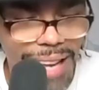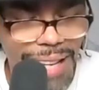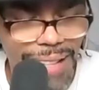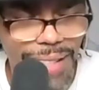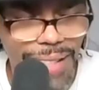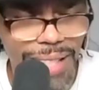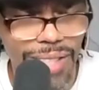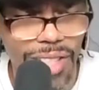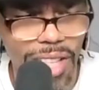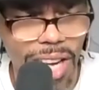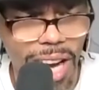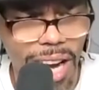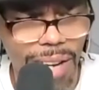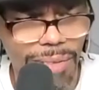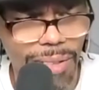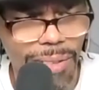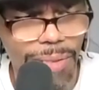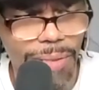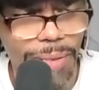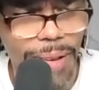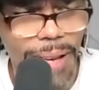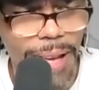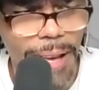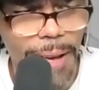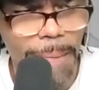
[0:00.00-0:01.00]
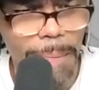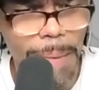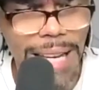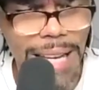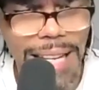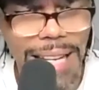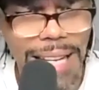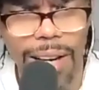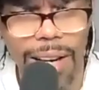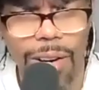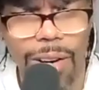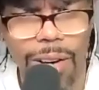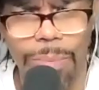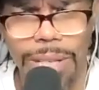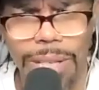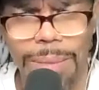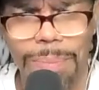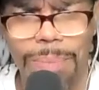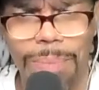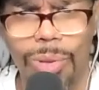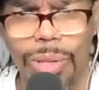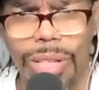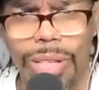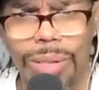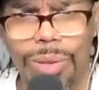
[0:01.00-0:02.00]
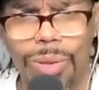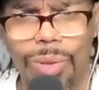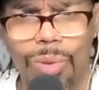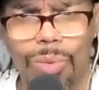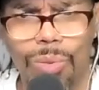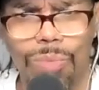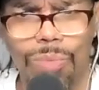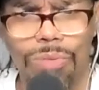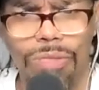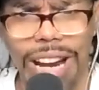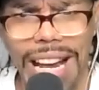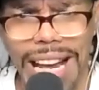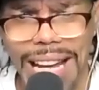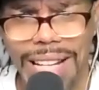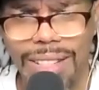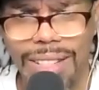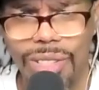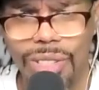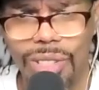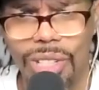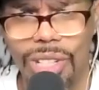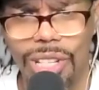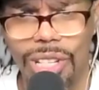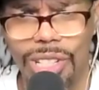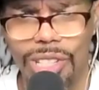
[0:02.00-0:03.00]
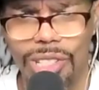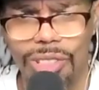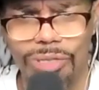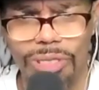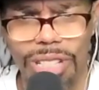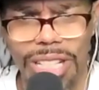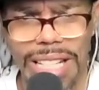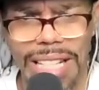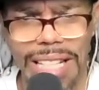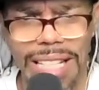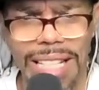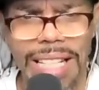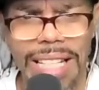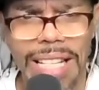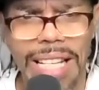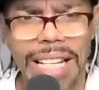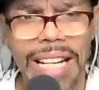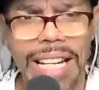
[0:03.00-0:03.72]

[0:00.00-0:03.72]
and the Java fam had helped people get through brain surgery,